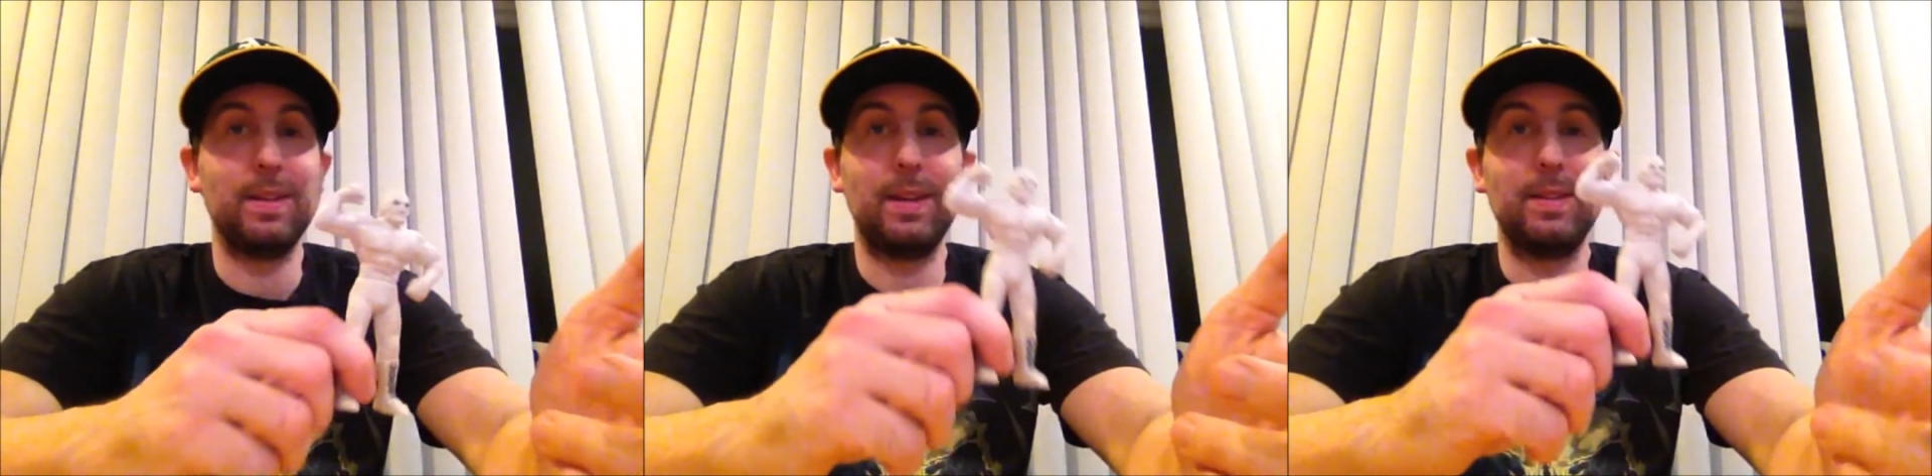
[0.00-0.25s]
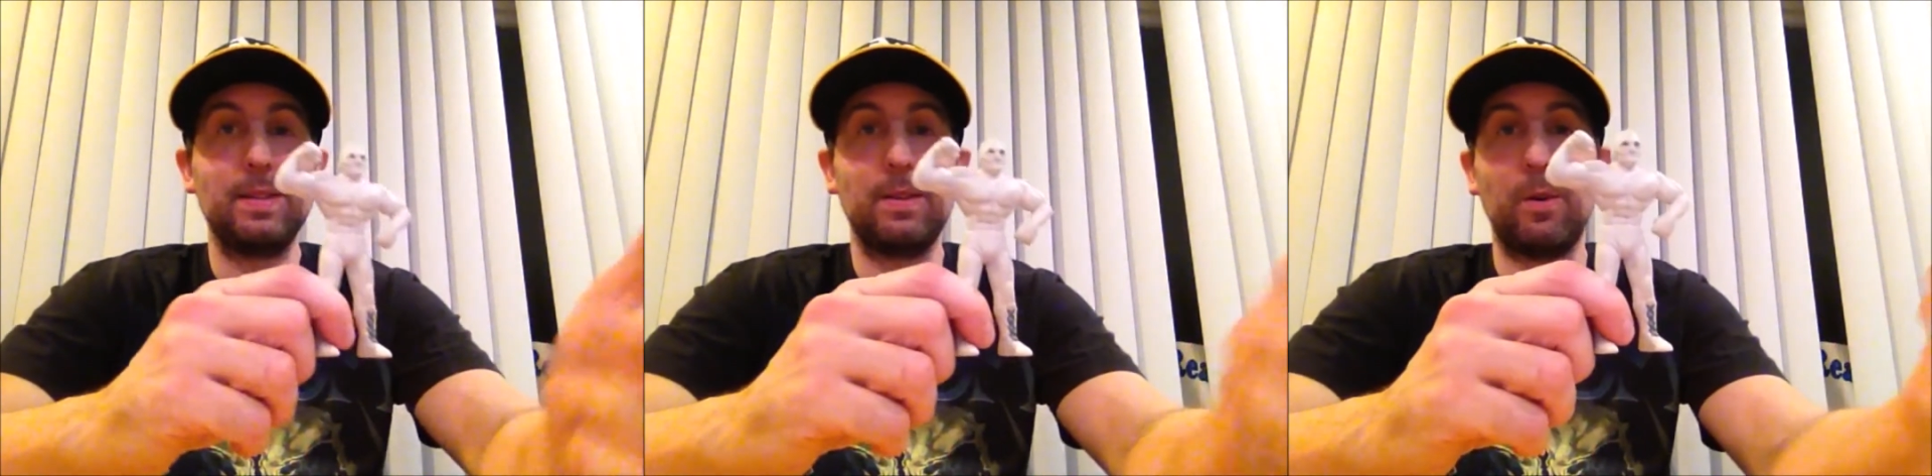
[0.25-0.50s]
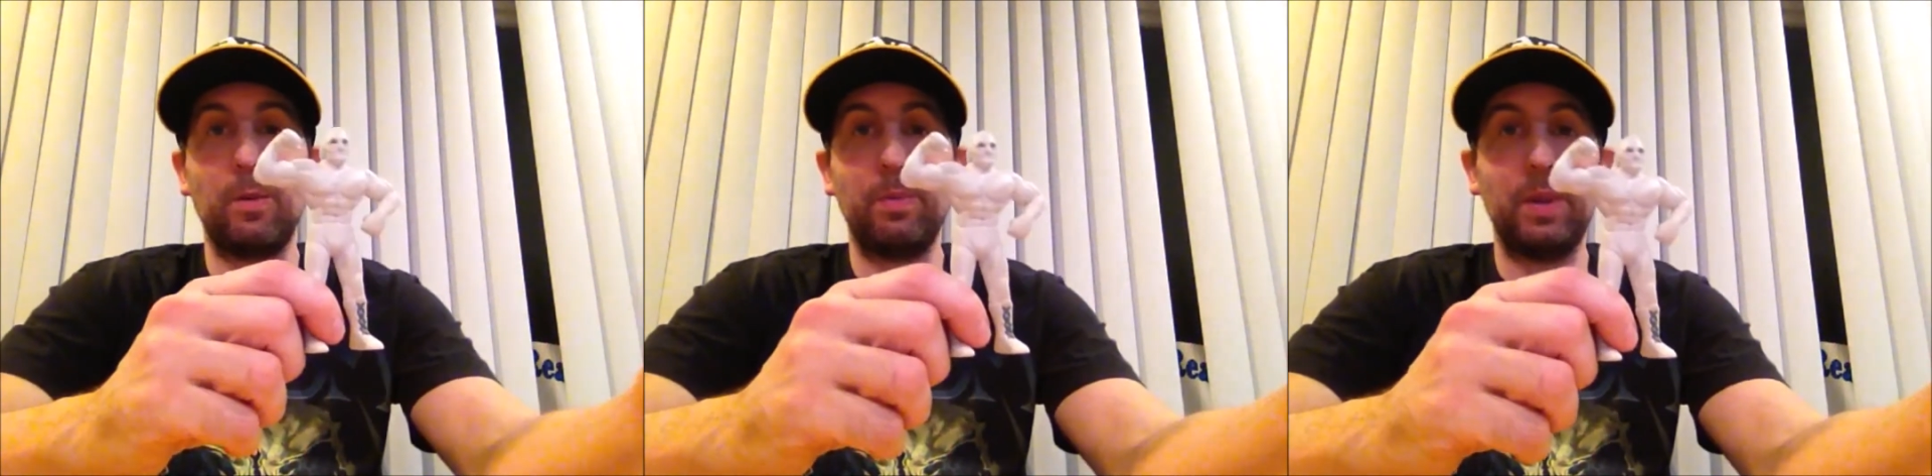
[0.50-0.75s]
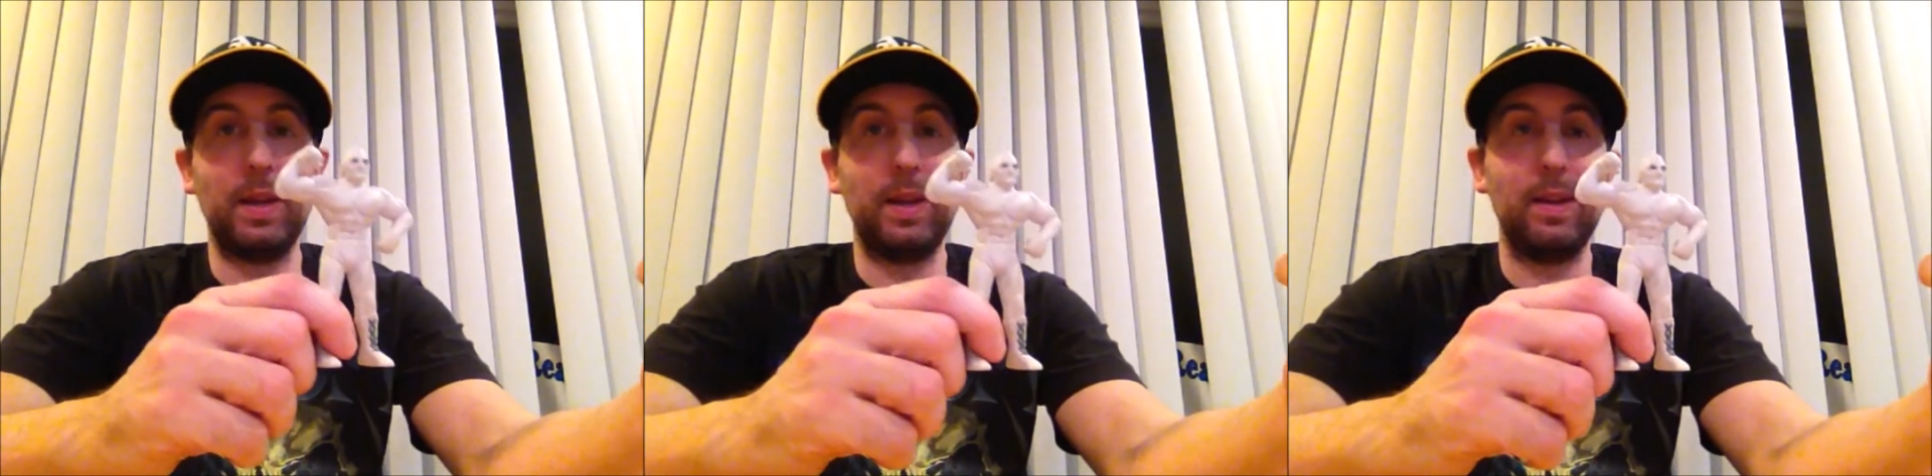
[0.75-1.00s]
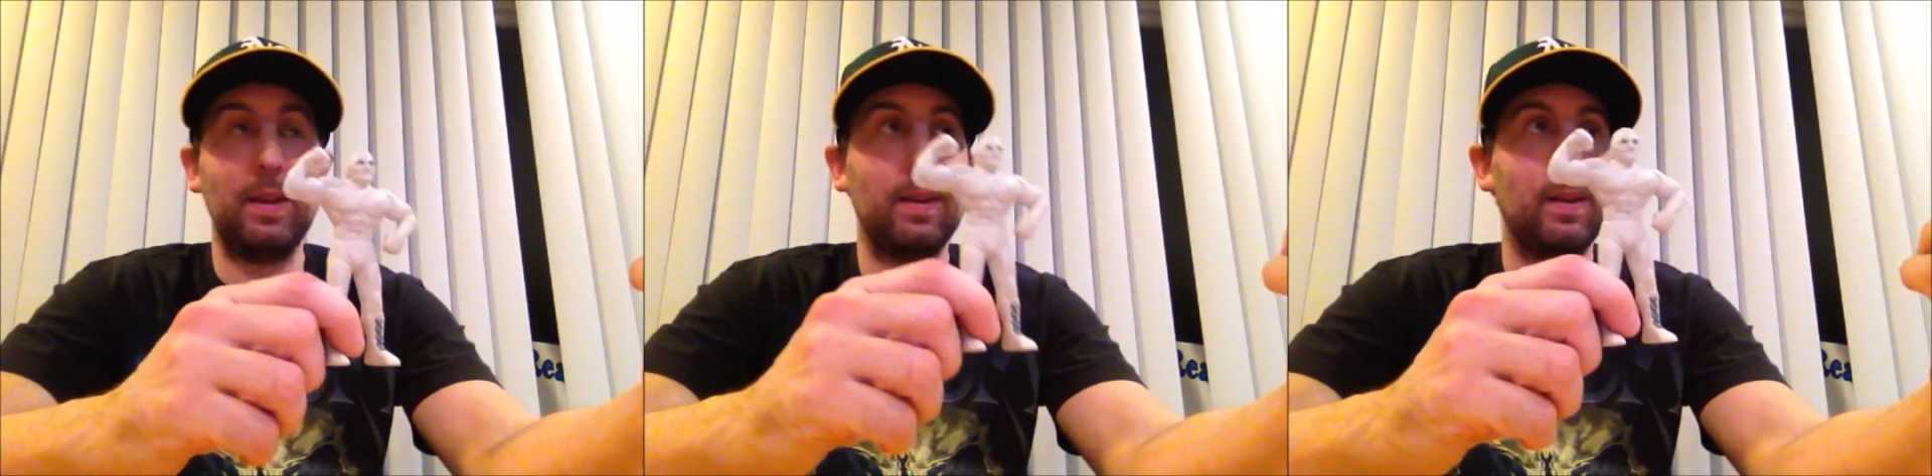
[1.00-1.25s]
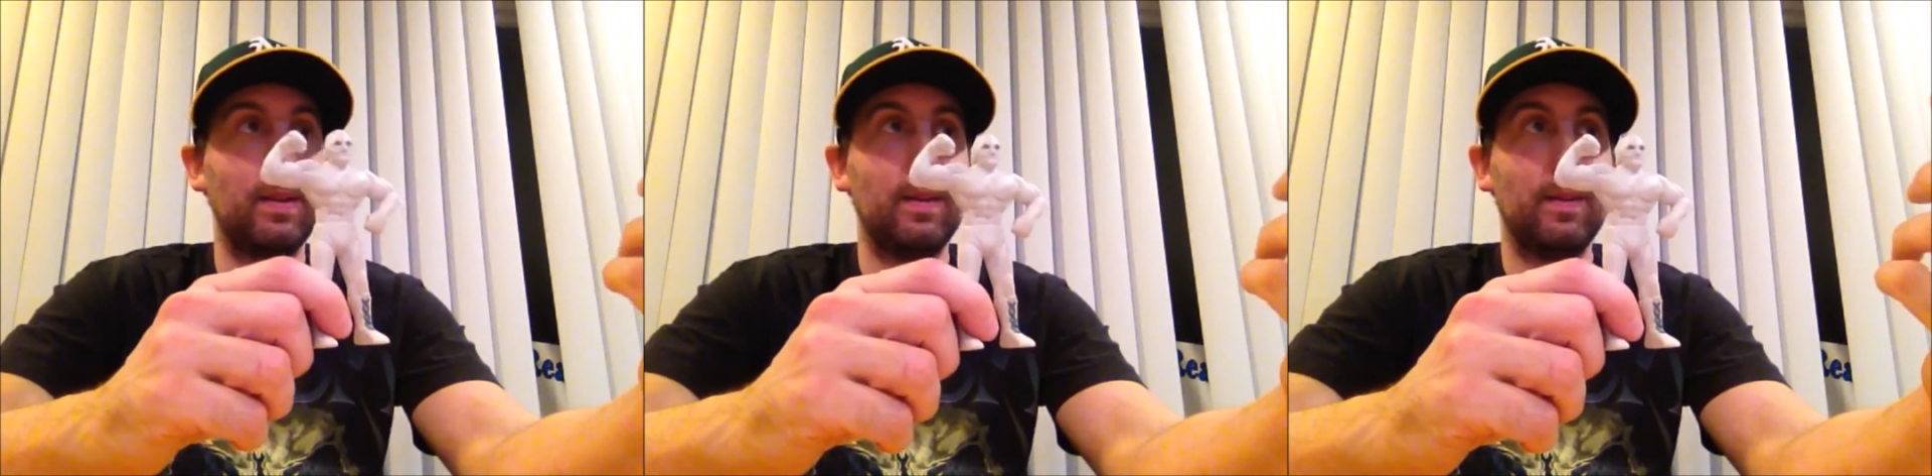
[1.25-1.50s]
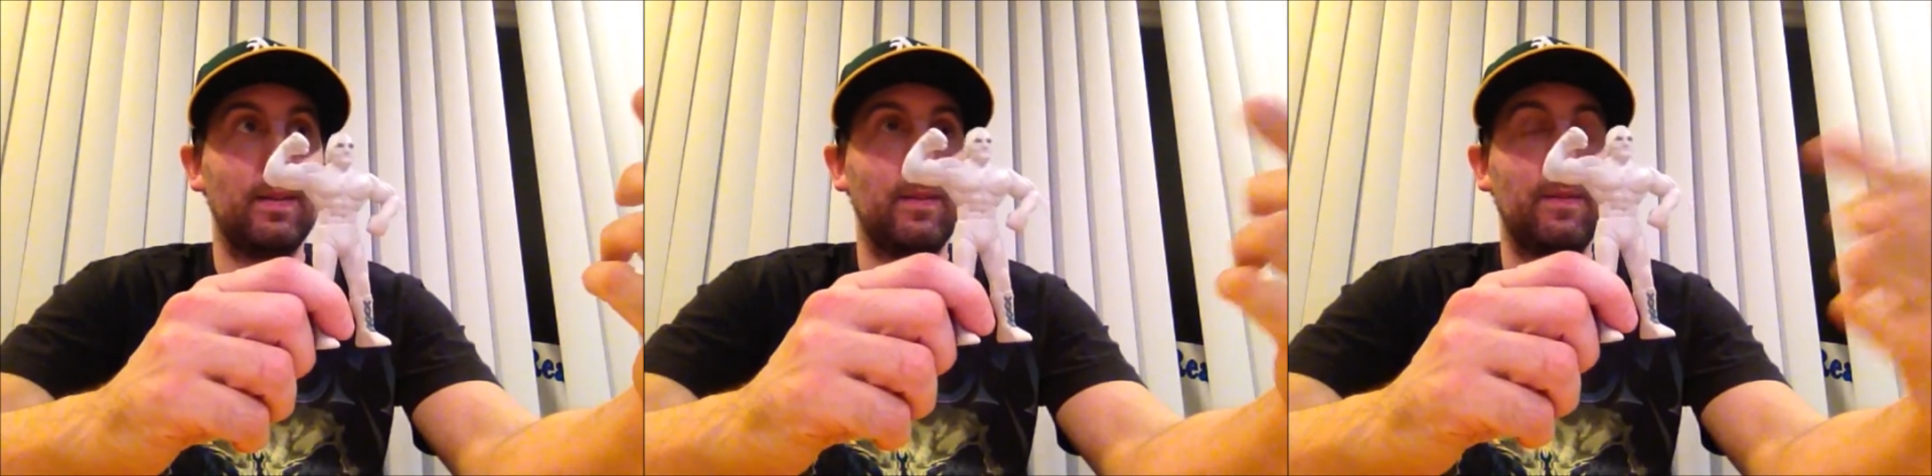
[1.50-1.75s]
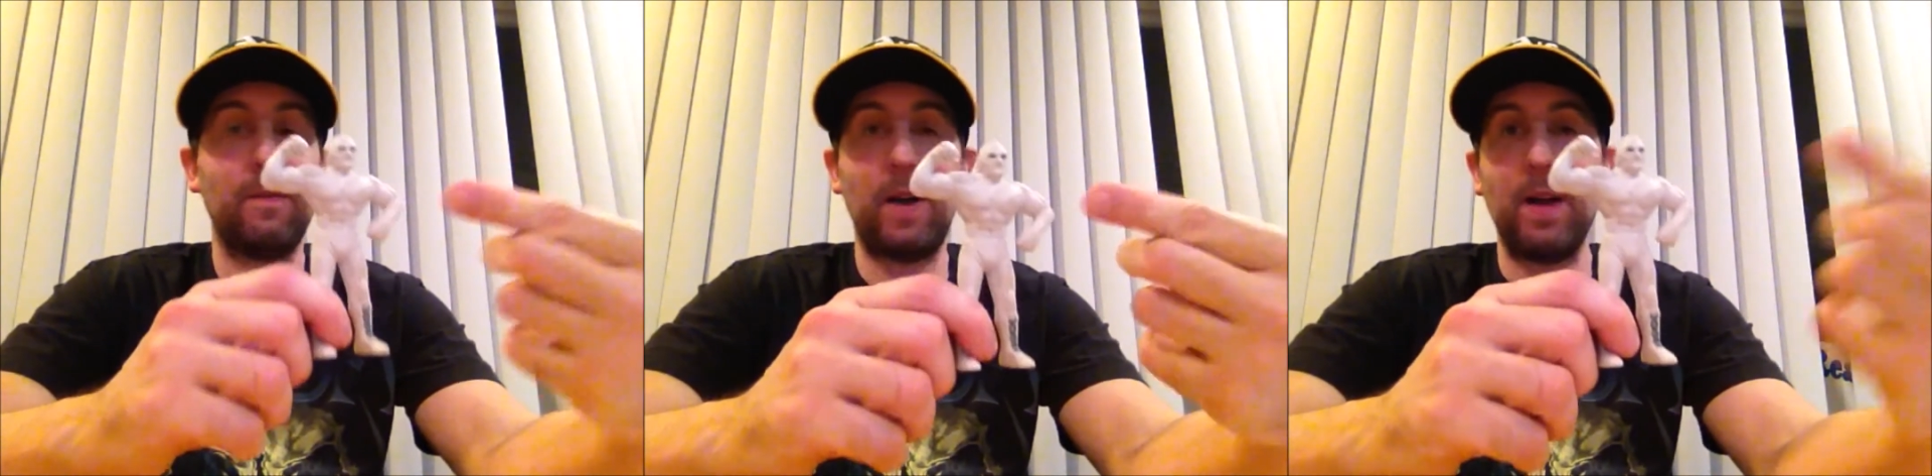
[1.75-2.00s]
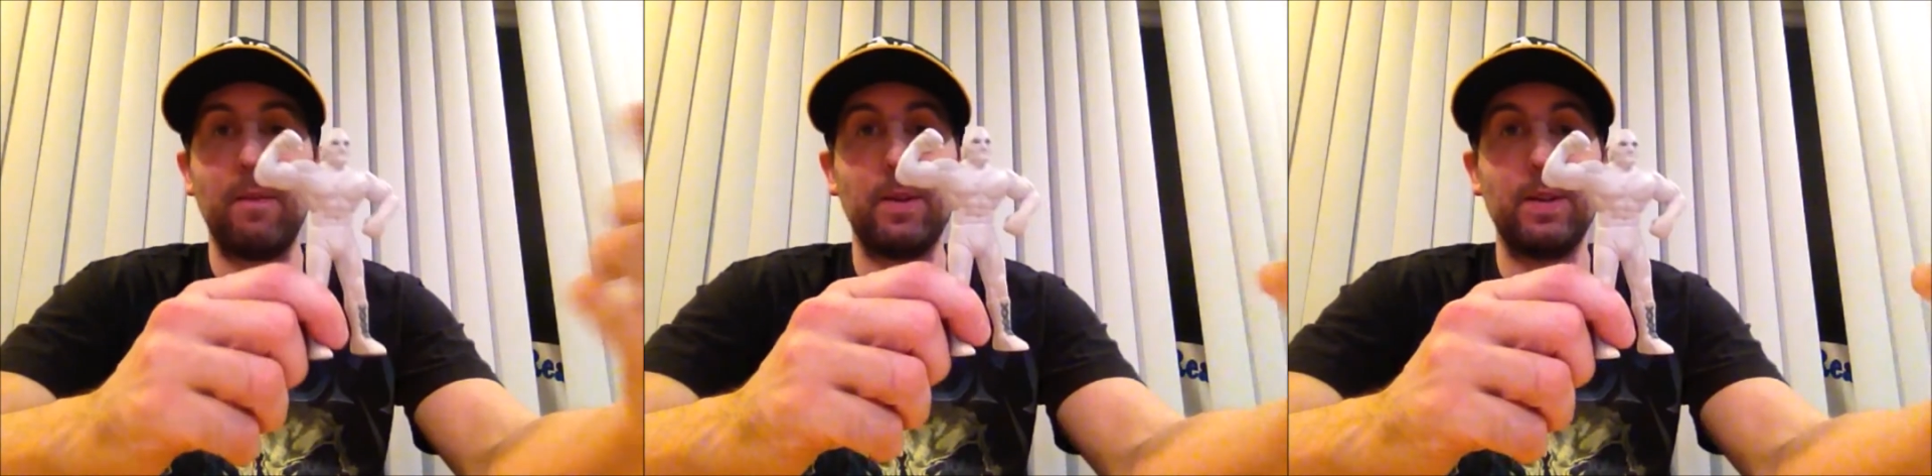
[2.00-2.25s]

I sculpt like 5